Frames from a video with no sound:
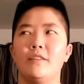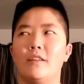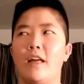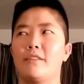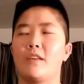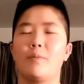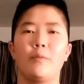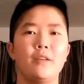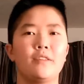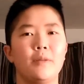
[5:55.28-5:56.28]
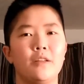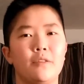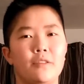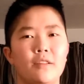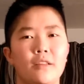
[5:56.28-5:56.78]
the last couple weeks I've been
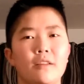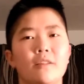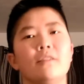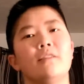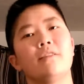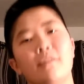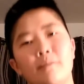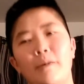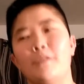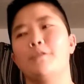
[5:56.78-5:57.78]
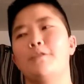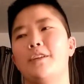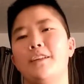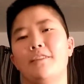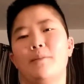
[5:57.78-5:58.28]
noticing my shirts are
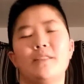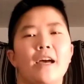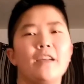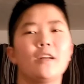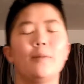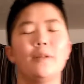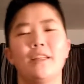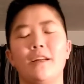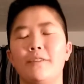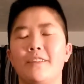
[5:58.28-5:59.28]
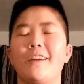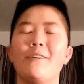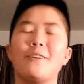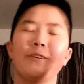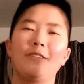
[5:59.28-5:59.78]
getting a little bit tighter, but then I was like,
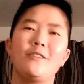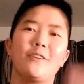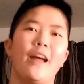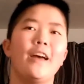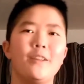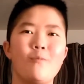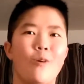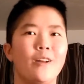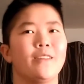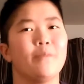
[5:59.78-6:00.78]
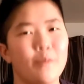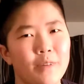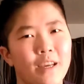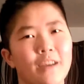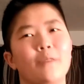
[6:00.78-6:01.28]
oh no, it's in your head, you want them to
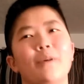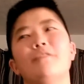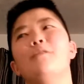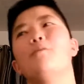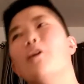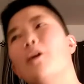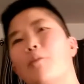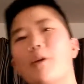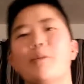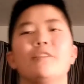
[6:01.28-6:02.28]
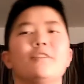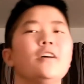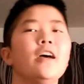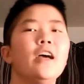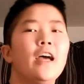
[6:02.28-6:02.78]
be tighter because you want more
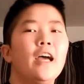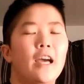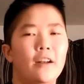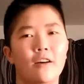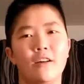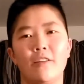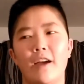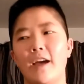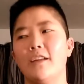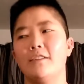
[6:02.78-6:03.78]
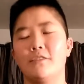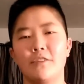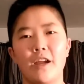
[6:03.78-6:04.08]
muscle and all that, and it's